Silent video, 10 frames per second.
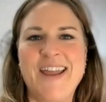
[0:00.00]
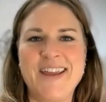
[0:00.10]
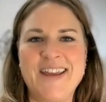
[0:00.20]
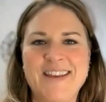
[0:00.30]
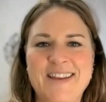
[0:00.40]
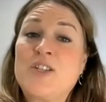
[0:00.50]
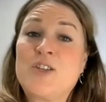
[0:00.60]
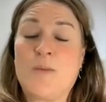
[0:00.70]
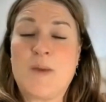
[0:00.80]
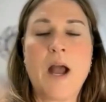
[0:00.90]
And she
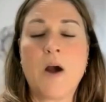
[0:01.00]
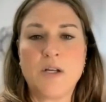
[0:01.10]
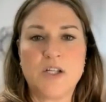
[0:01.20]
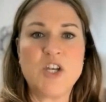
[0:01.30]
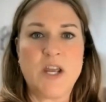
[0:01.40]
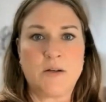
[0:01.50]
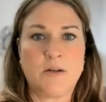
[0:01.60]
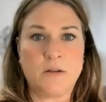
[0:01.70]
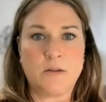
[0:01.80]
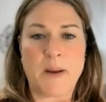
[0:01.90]
taught me how to
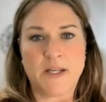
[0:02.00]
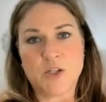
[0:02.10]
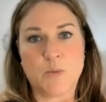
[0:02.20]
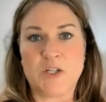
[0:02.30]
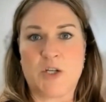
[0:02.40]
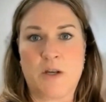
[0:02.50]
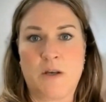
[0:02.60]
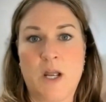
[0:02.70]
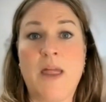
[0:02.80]
channel my intuition.